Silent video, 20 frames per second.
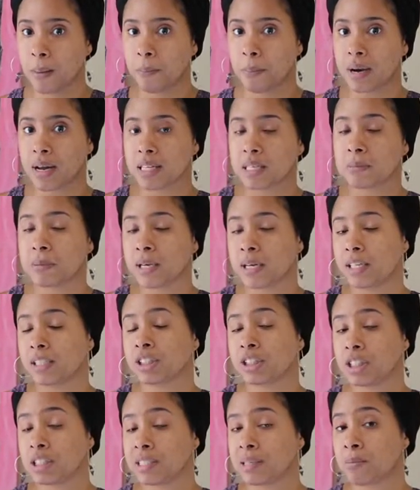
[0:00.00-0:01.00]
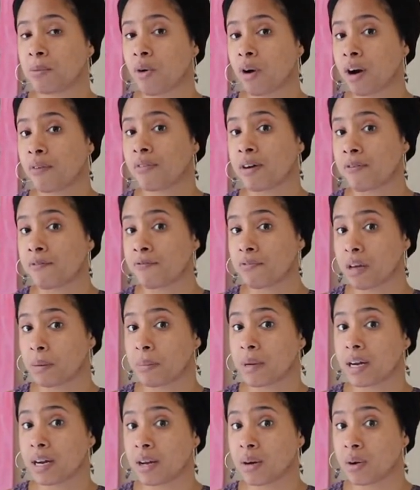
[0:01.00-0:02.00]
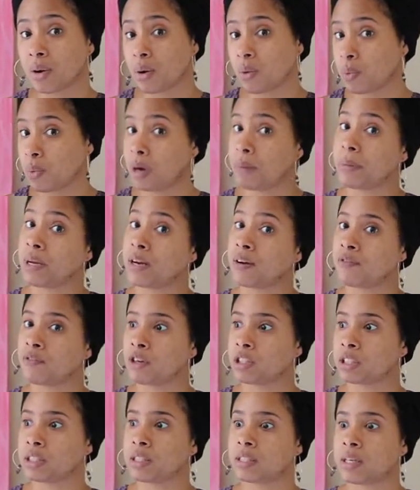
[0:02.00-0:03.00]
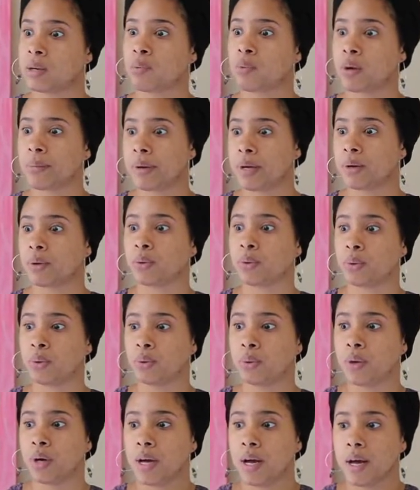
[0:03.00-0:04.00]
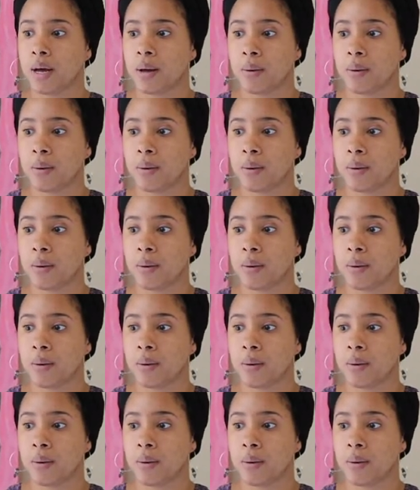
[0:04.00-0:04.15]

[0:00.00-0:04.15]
but it's because she's more of a feminine woman versus a woman who,